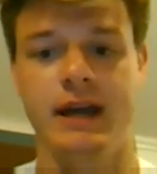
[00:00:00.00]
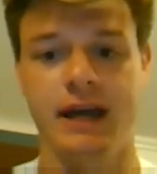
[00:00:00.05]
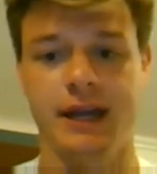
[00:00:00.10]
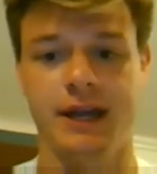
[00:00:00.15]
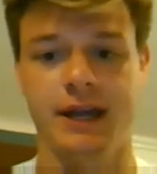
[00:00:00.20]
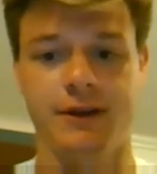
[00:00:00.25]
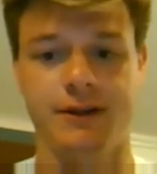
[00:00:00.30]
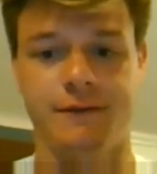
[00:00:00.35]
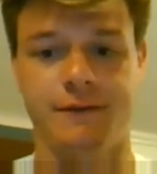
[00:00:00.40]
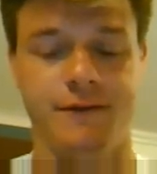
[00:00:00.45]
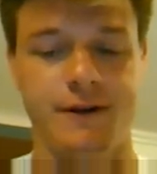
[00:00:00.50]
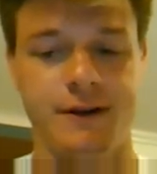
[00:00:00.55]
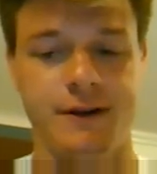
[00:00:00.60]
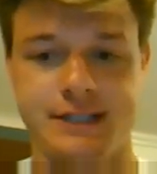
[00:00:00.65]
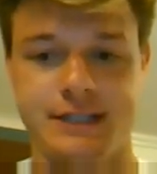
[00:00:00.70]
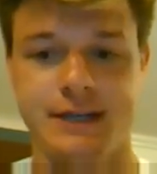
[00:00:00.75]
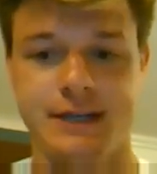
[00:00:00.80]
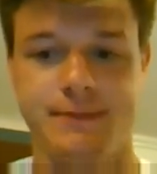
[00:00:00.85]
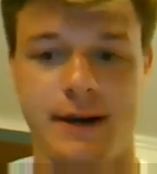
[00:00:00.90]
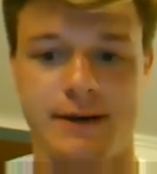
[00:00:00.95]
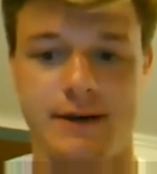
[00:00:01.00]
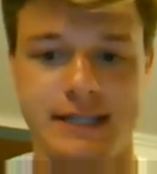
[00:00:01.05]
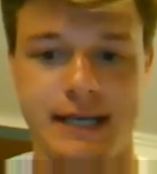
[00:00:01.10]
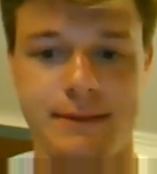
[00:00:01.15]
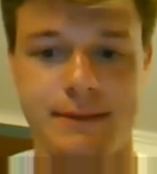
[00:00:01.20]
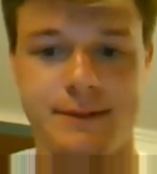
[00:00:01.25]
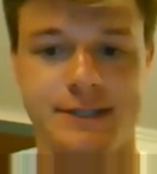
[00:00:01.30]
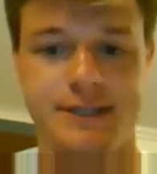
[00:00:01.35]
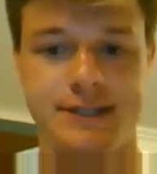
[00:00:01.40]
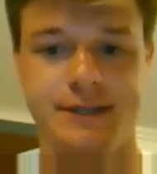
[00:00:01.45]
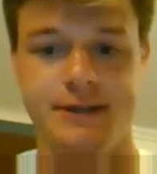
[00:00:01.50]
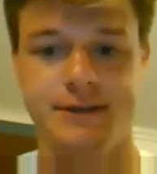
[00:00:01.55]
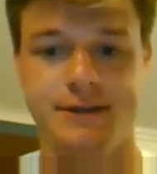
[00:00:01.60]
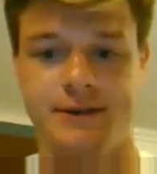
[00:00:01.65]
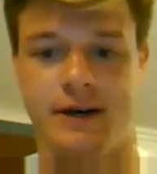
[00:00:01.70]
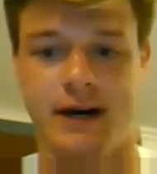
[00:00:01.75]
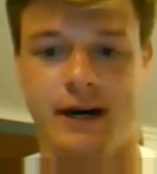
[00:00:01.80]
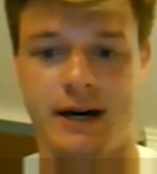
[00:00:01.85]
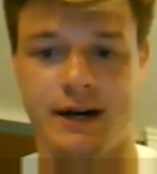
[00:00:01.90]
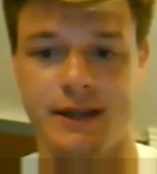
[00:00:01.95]
in the first clip I was able to
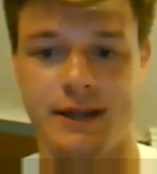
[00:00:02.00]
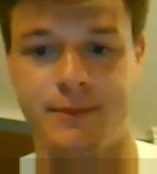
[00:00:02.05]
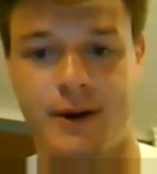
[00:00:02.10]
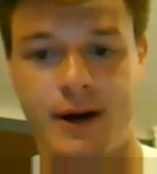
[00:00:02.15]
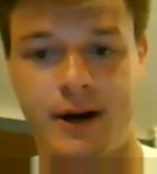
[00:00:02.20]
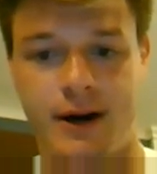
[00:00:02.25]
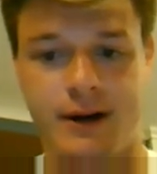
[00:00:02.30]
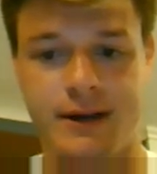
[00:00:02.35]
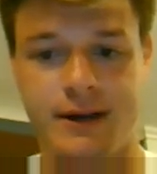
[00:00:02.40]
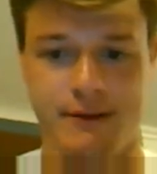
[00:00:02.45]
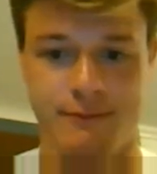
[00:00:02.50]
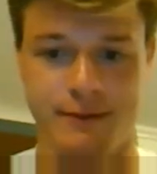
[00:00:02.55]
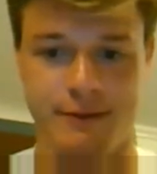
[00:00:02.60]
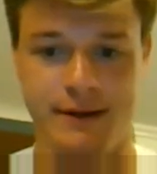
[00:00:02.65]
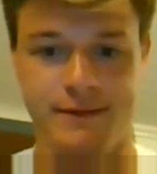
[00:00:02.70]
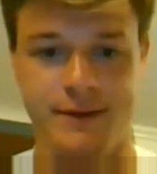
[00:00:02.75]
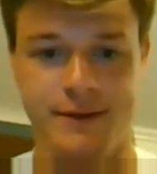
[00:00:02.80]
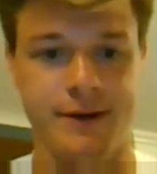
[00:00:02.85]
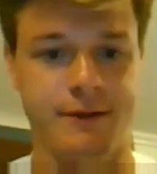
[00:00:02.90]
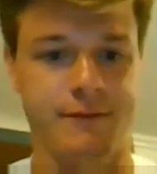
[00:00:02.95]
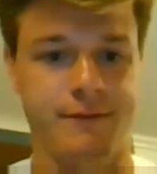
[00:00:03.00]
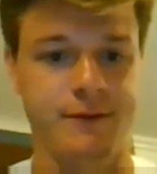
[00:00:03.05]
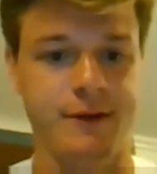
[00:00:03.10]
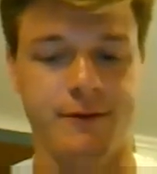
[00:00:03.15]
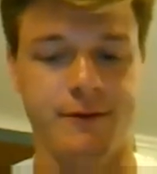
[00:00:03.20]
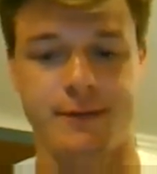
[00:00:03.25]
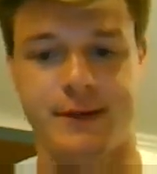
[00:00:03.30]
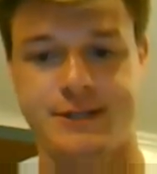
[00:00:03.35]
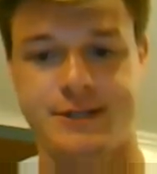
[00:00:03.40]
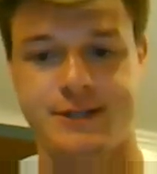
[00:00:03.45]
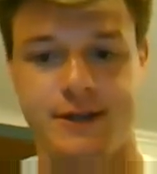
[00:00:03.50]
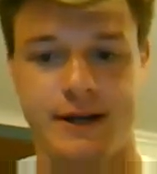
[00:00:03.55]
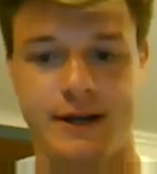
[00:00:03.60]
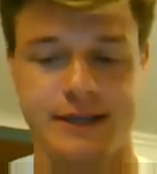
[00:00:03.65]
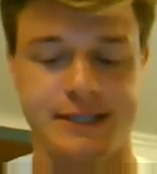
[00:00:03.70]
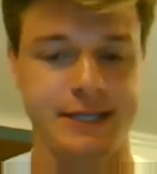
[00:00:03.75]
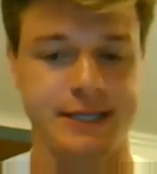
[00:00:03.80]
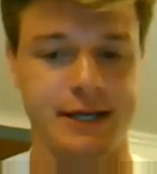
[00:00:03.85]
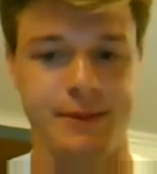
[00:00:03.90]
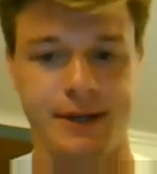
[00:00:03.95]
the ball, even though it flew over my shoulder, I
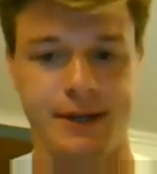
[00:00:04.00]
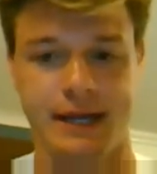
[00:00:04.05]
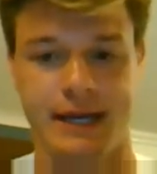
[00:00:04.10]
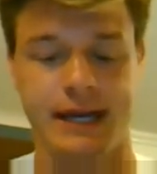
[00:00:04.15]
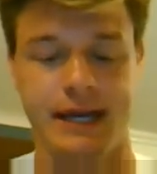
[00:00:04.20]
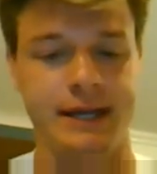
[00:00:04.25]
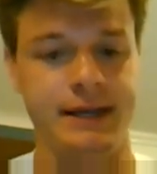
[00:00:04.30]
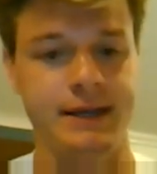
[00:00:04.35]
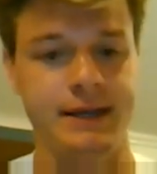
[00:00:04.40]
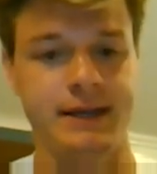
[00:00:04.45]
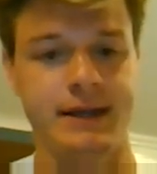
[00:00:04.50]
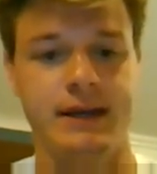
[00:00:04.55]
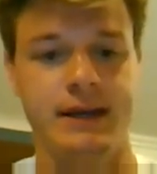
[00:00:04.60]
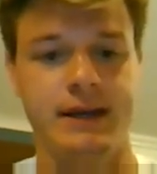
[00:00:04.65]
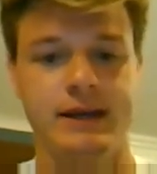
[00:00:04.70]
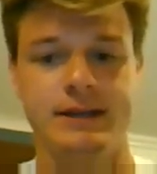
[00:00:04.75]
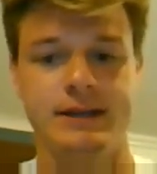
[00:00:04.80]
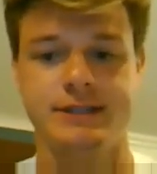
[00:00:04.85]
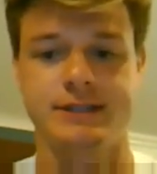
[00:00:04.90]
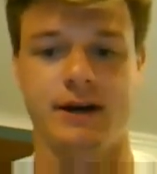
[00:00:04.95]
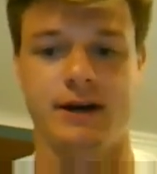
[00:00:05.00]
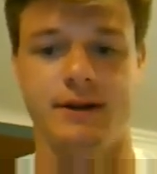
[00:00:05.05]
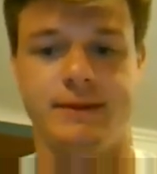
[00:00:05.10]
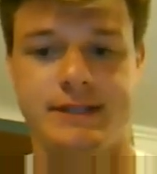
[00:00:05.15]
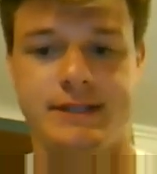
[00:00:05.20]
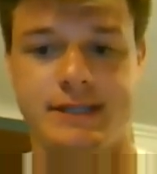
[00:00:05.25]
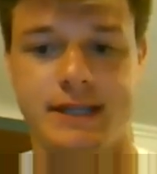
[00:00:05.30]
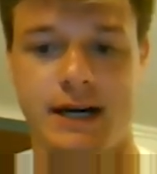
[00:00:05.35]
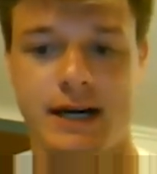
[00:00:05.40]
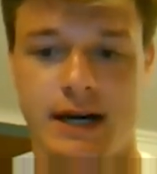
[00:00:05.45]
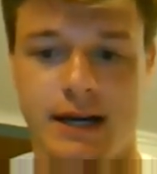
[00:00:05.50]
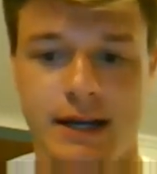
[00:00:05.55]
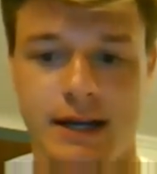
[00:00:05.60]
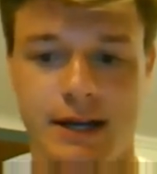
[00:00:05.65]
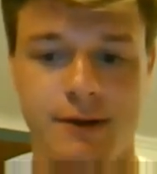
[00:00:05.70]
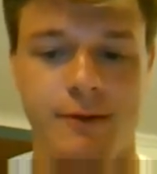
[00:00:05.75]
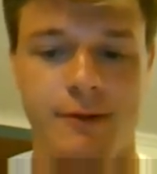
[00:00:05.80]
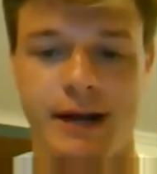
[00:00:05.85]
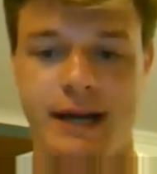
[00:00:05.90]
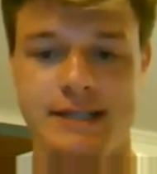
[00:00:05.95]
was still able to get it. So I just
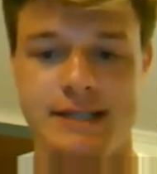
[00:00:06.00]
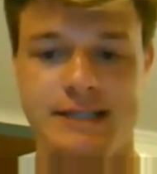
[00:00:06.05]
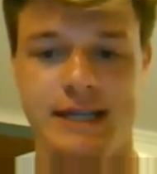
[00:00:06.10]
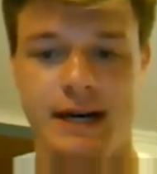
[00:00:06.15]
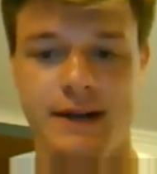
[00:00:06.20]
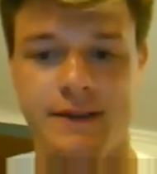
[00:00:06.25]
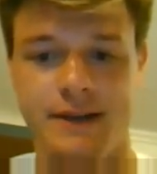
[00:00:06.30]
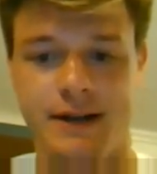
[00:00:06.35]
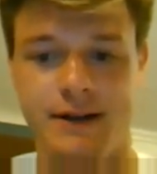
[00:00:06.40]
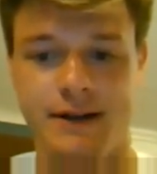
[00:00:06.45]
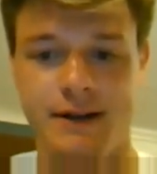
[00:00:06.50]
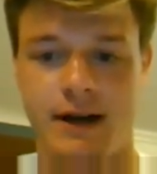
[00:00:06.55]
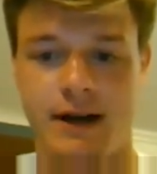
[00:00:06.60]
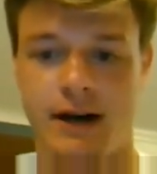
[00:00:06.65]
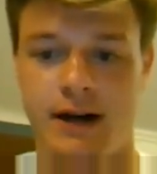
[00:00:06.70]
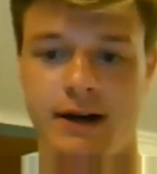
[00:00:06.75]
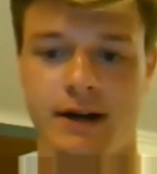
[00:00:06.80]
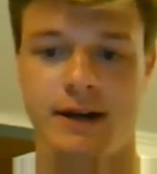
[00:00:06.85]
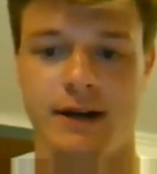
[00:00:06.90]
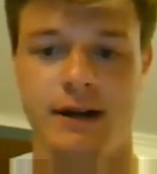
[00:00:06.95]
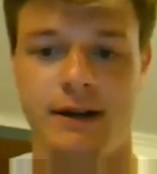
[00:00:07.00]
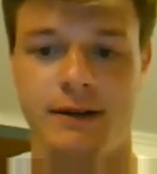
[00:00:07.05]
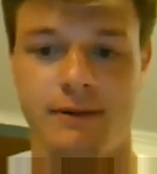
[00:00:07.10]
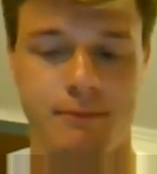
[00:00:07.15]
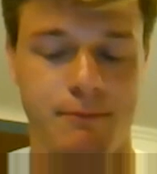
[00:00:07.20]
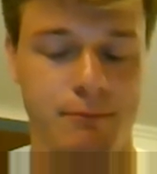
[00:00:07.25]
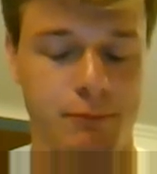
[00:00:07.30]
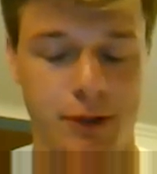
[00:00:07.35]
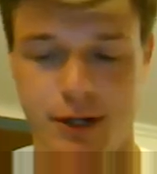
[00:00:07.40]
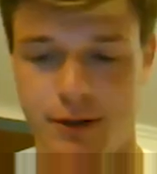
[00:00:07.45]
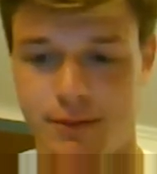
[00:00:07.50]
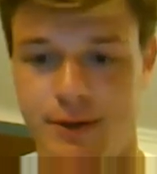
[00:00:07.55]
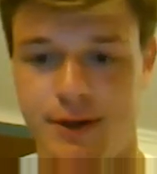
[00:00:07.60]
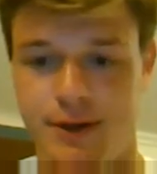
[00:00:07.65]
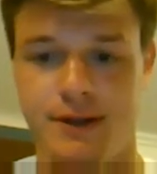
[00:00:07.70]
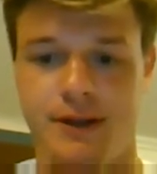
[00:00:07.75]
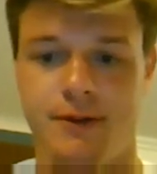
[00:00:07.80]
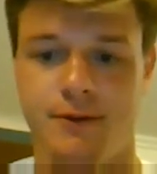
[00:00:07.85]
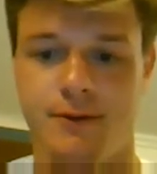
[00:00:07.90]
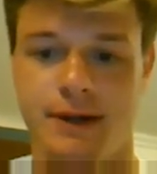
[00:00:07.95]
good range down there and good
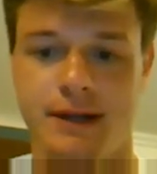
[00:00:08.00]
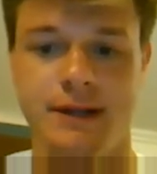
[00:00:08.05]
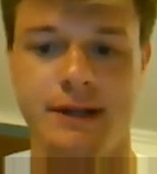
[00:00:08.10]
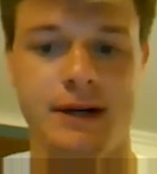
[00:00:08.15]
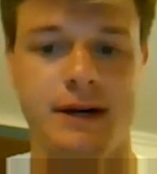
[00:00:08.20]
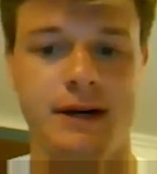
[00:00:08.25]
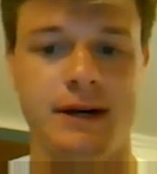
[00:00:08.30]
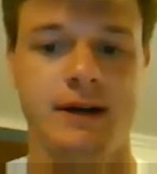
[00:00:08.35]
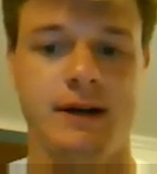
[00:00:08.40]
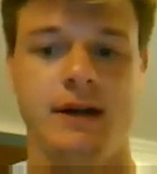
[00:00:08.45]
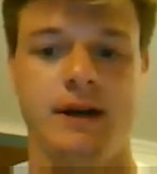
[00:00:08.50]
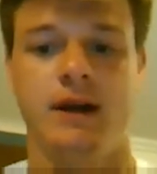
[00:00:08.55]
ability to read the